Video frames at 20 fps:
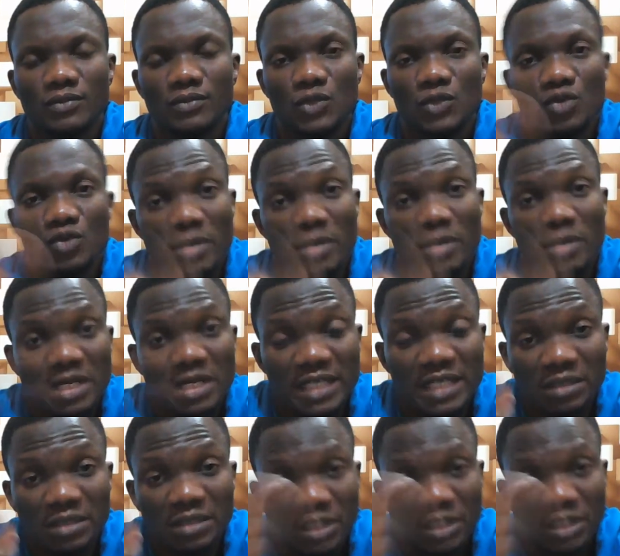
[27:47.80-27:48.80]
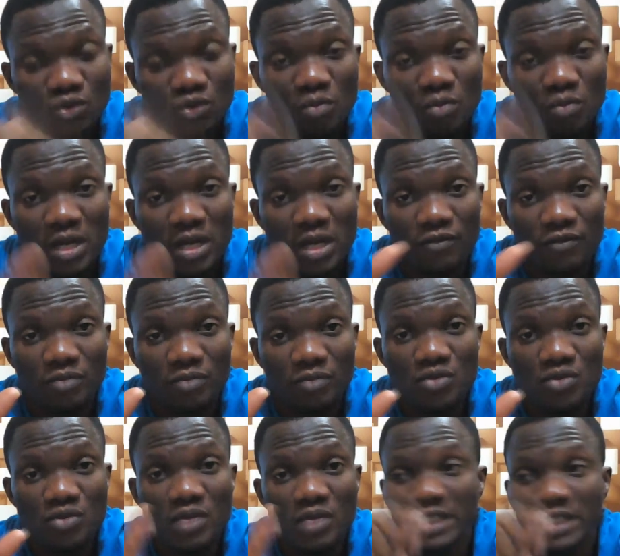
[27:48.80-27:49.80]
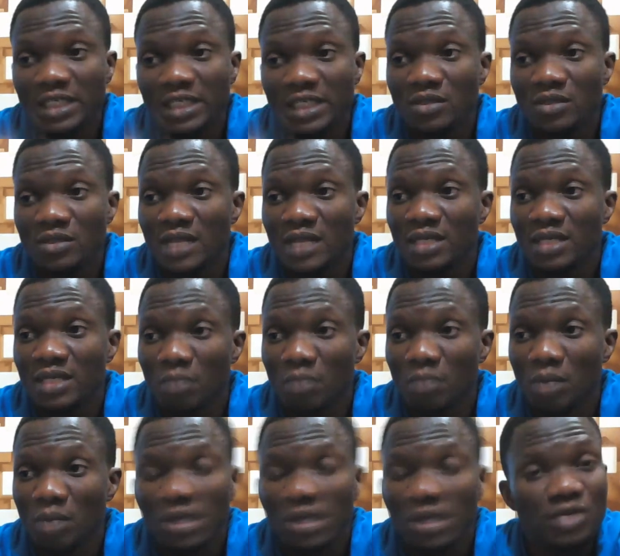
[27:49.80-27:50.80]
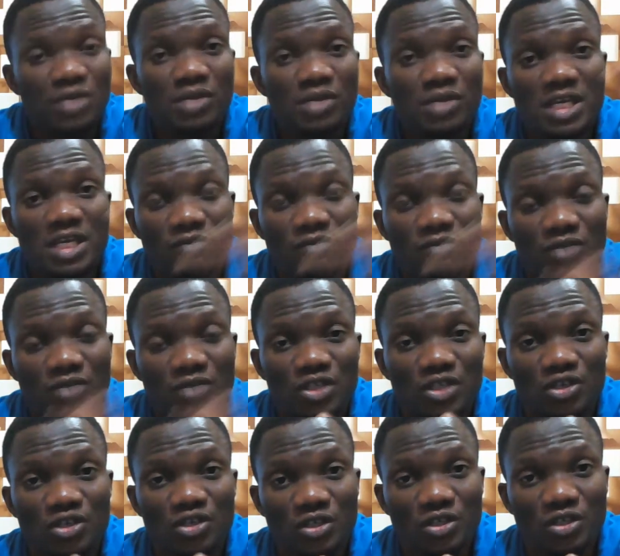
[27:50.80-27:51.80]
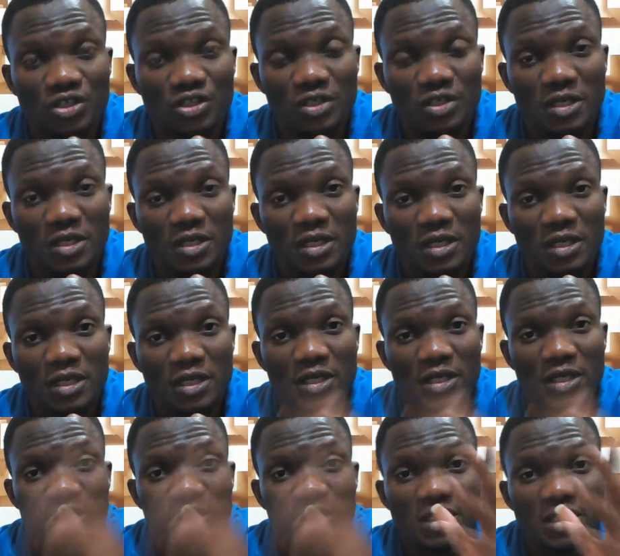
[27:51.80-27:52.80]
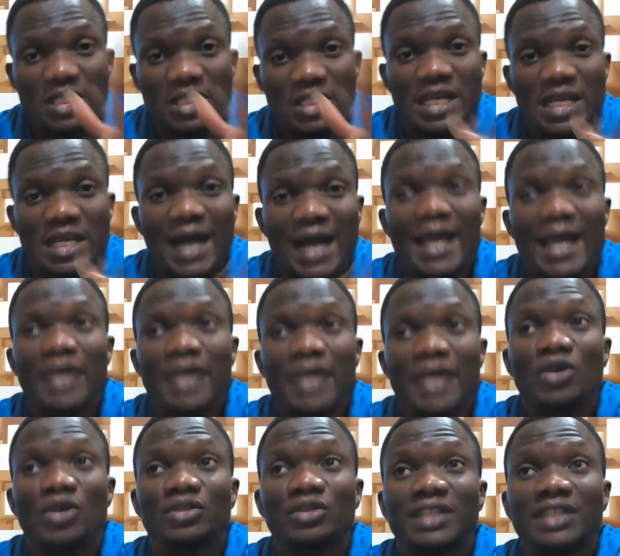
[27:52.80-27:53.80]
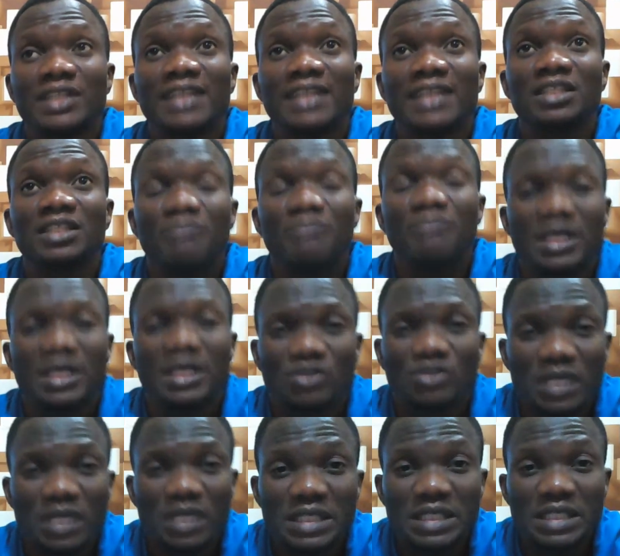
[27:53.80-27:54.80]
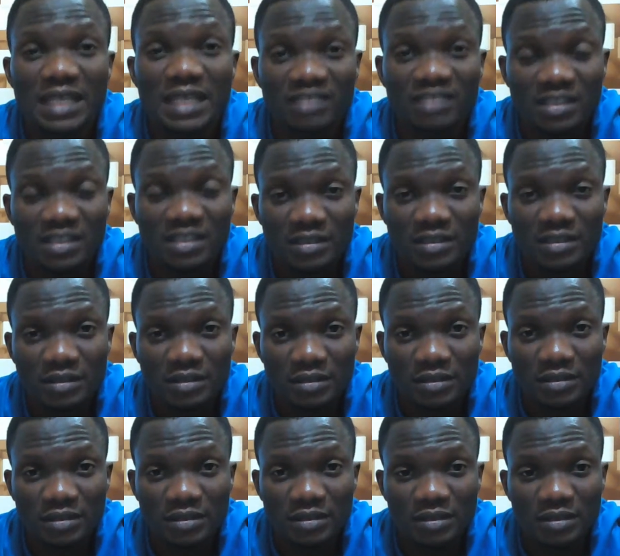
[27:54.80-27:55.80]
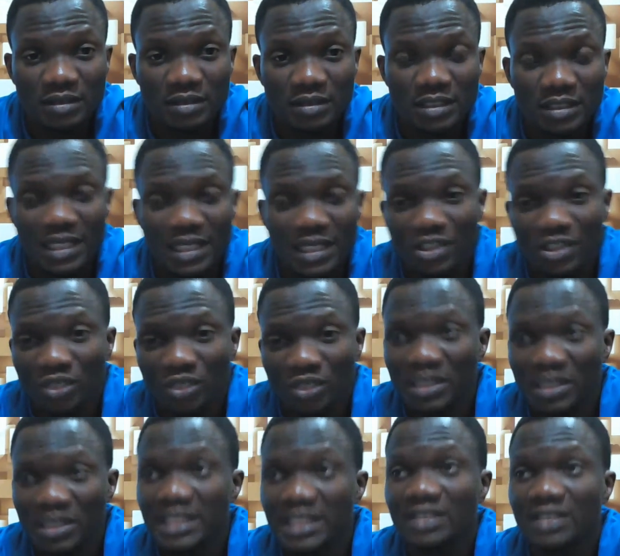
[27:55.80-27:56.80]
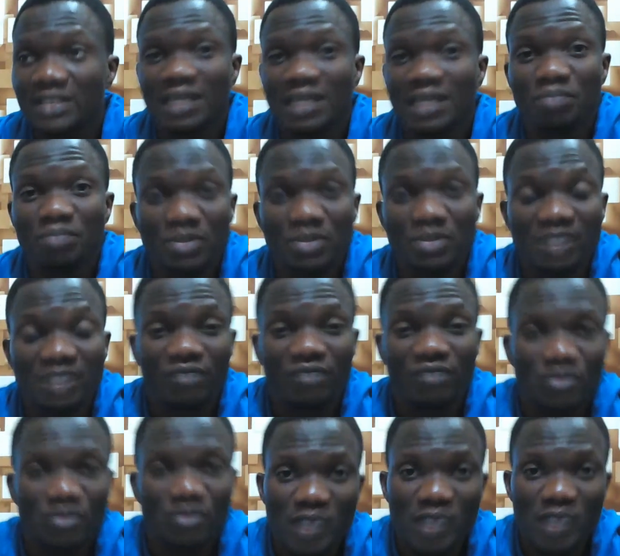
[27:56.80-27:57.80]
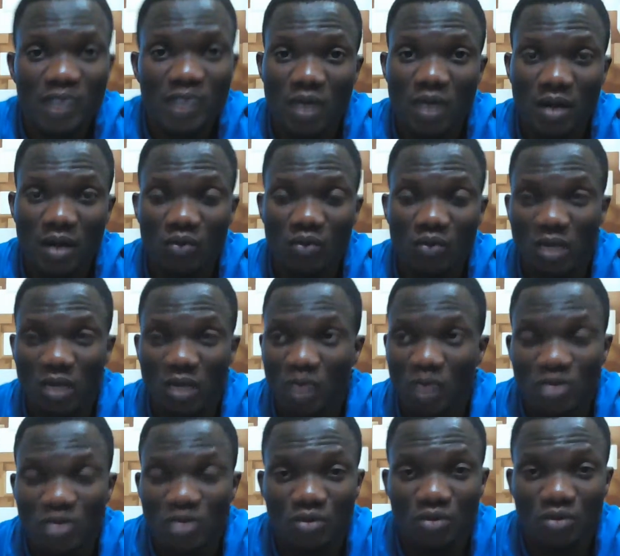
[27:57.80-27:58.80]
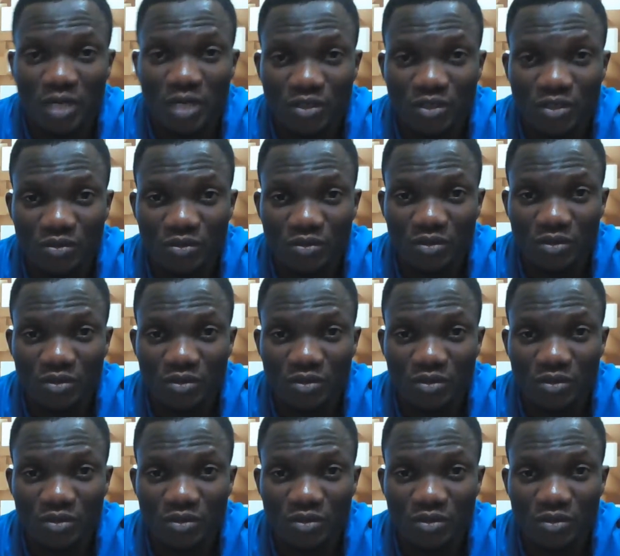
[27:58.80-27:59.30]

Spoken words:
You know how many times they took money from you and tell you that the more money you give to the church, the higher your skyscraper is going in heaven? That some angels are building for you where you are, where you're going to,